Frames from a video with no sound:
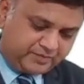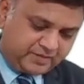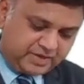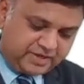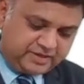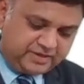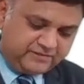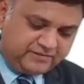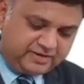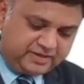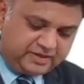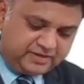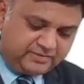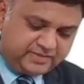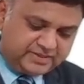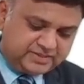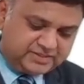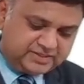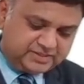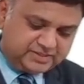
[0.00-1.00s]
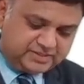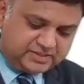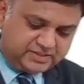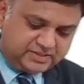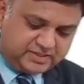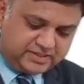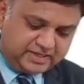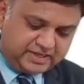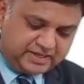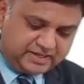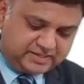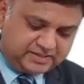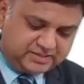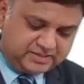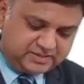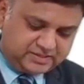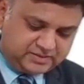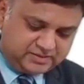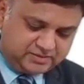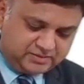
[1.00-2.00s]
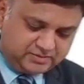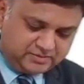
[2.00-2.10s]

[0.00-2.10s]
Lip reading: divided by 600 lakhs.